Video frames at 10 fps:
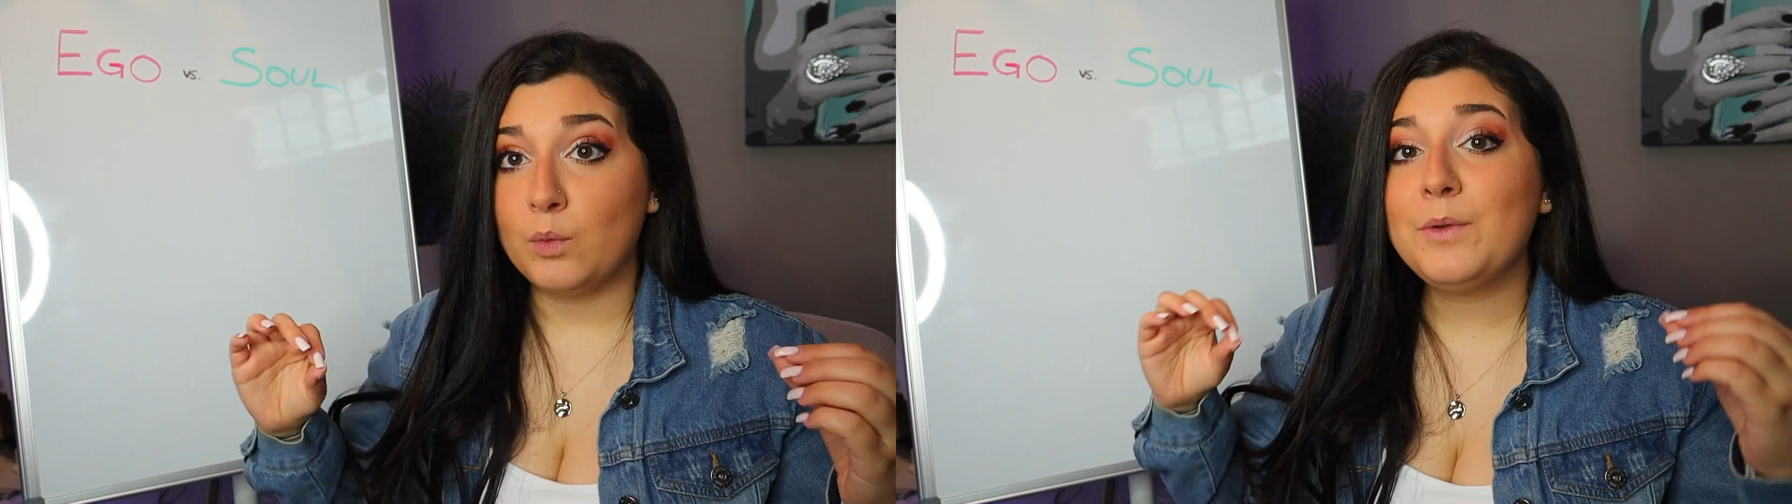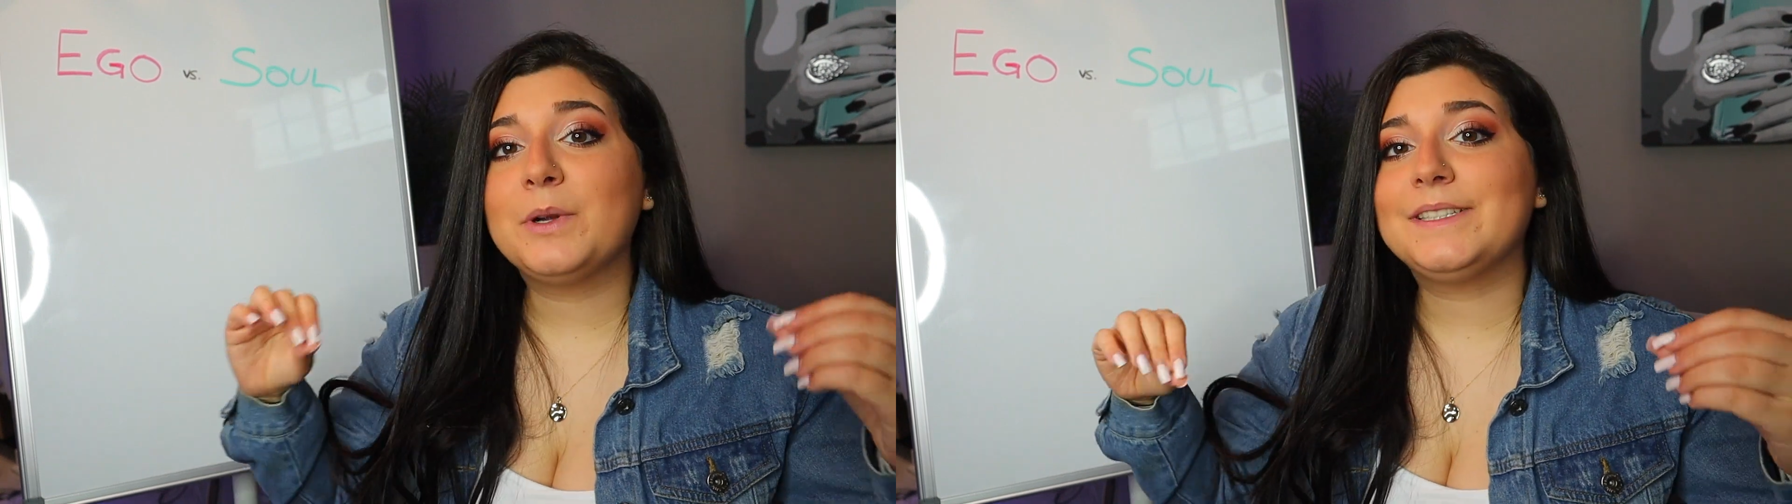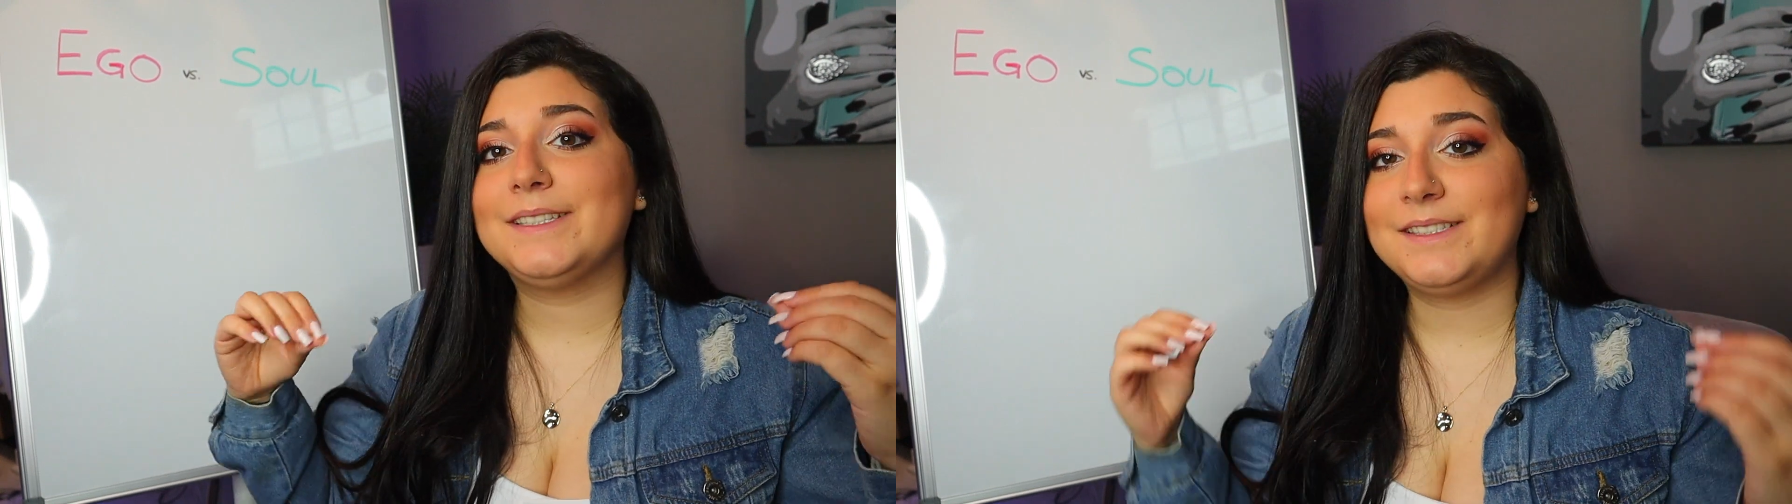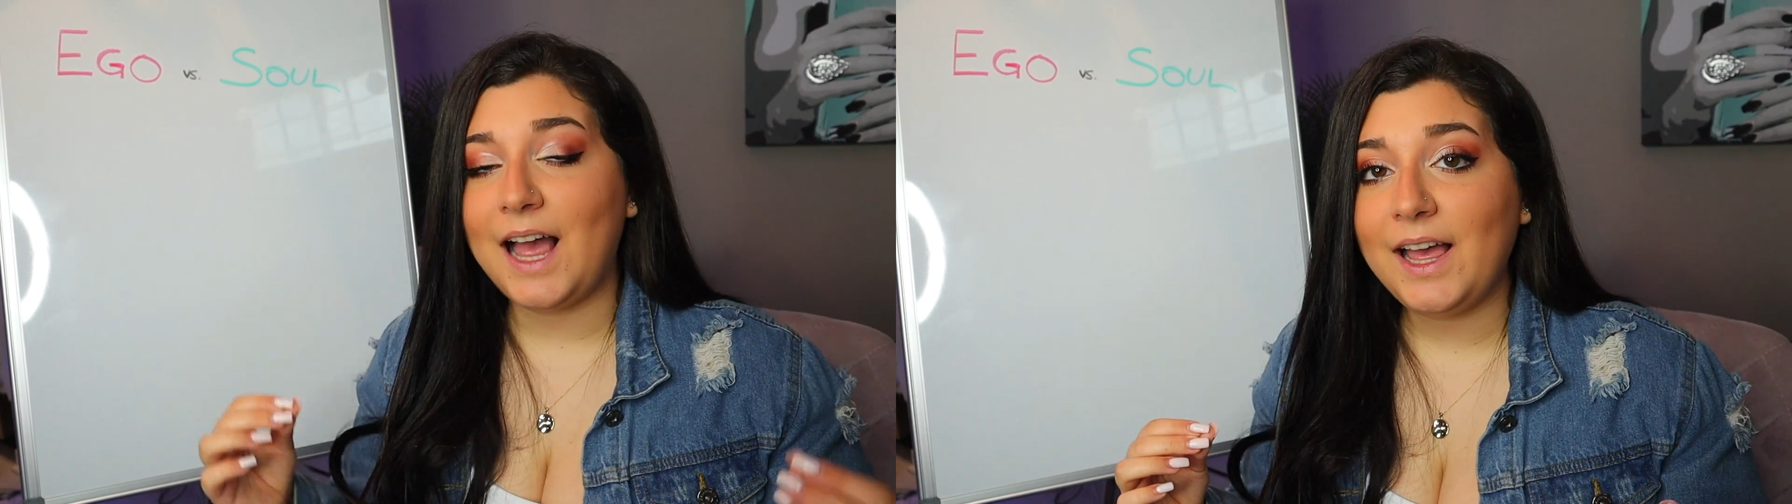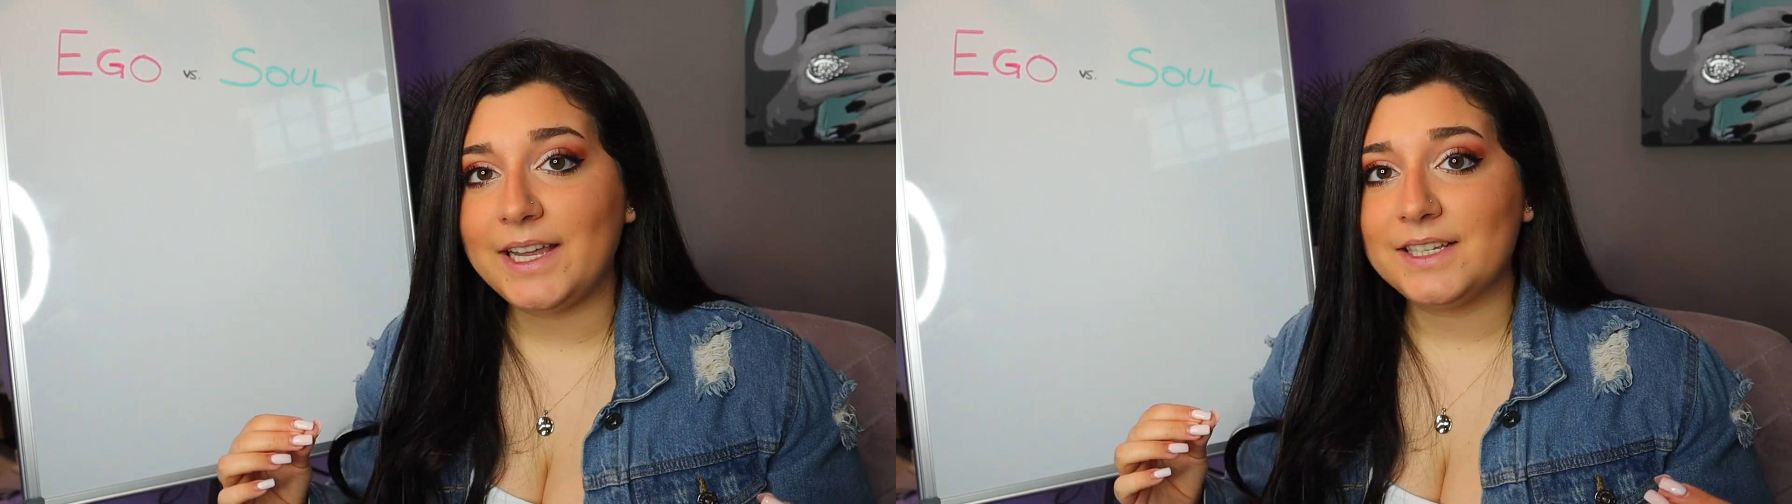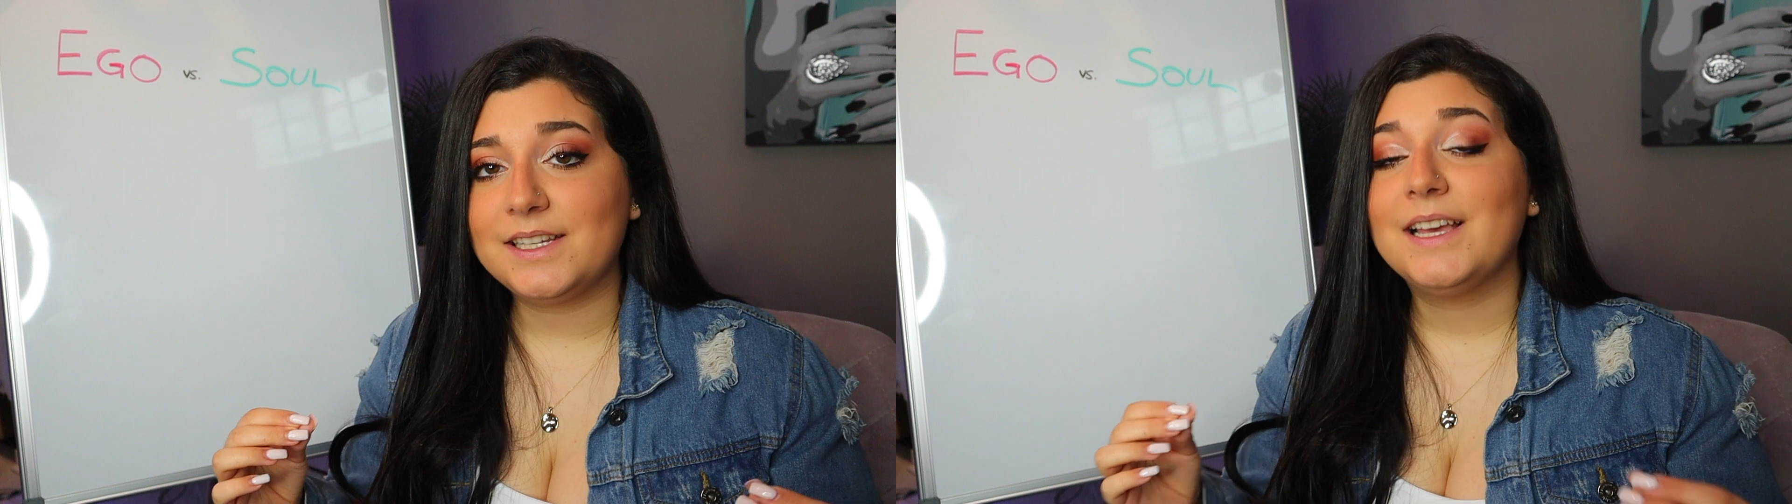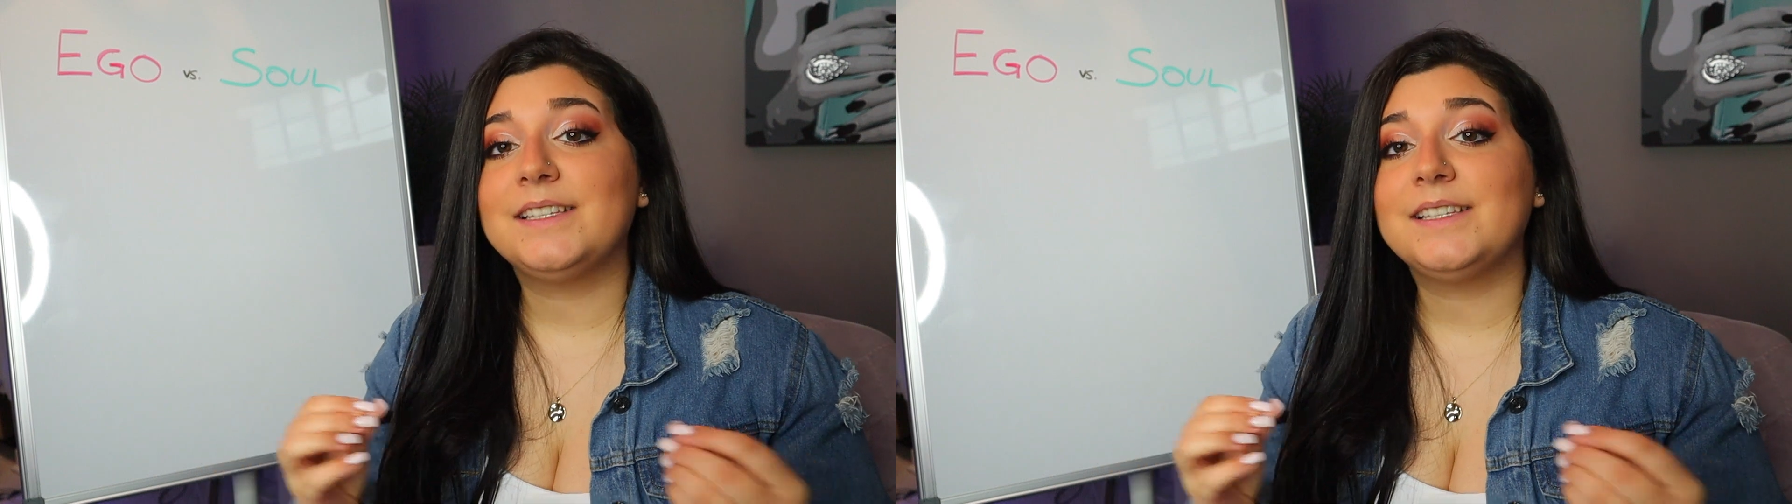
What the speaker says: We were designed